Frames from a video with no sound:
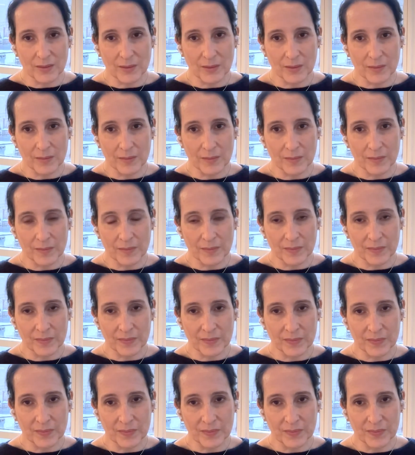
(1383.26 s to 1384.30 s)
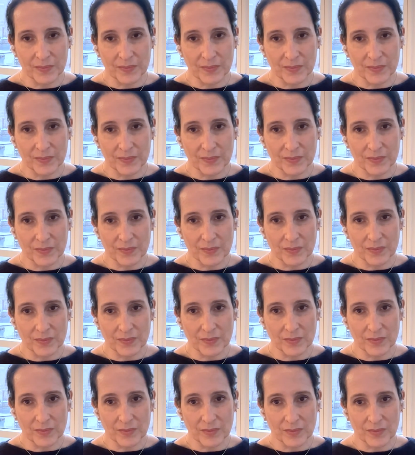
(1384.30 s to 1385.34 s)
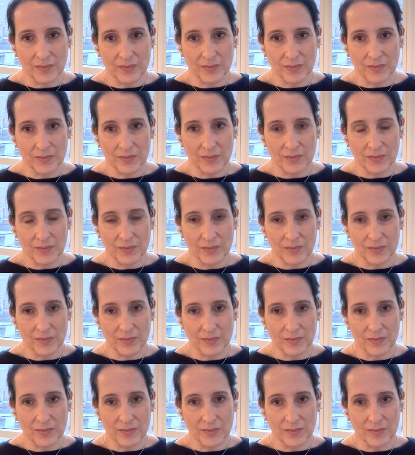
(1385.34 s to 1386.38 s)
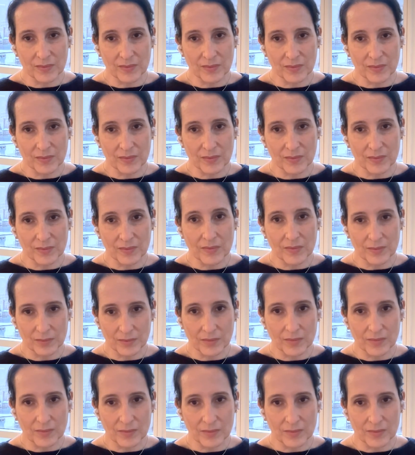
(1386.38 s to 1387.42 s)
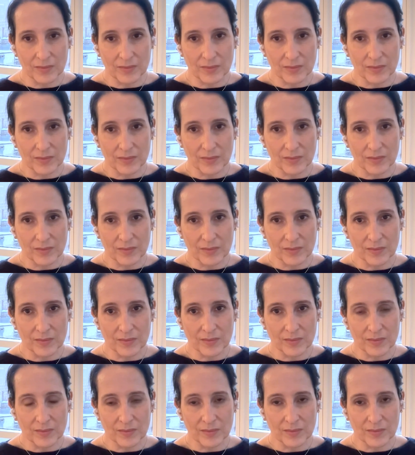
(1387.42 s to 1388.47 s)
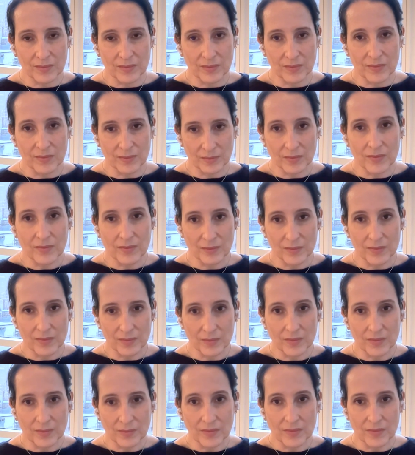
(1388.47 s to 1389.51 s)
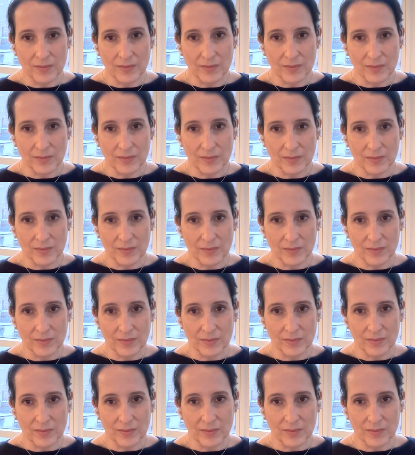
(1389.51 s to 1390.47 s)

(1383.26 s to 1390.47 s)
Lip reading: [no speech]